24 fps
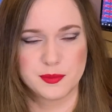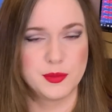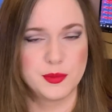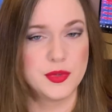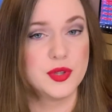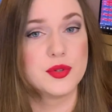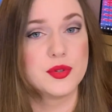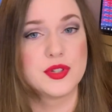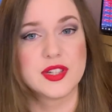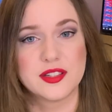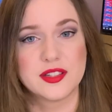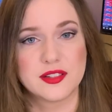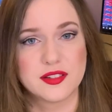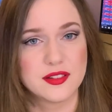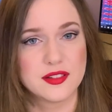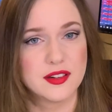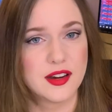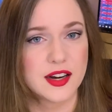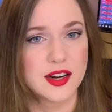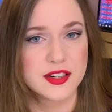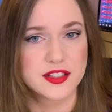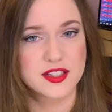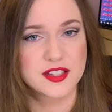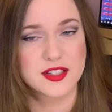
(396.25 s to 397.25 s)
muted
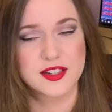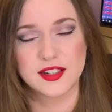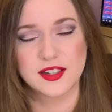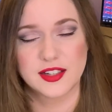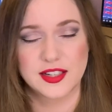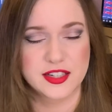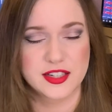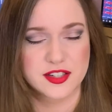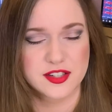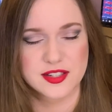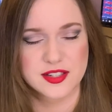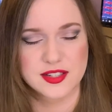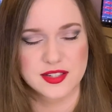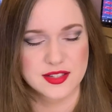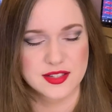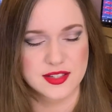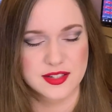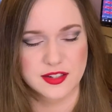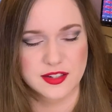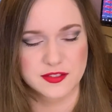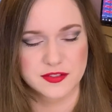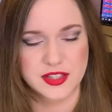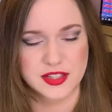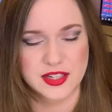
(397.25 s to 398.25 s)
articulations and
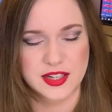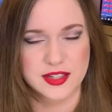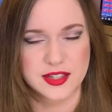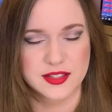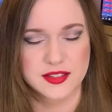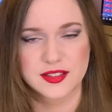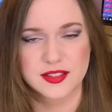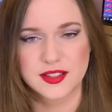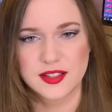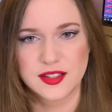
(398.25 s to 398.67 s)
stuff in it.